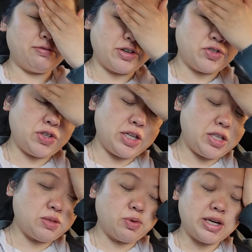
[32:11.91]
Frustrated
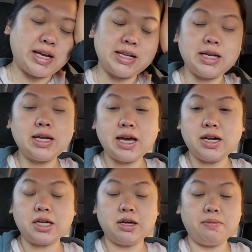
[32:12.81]
this morning. I did
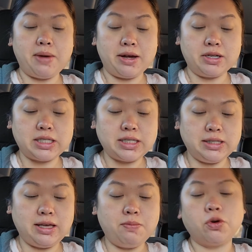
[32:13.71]
get a good amount of
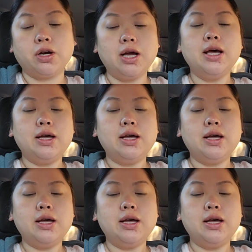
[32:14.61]
sleep or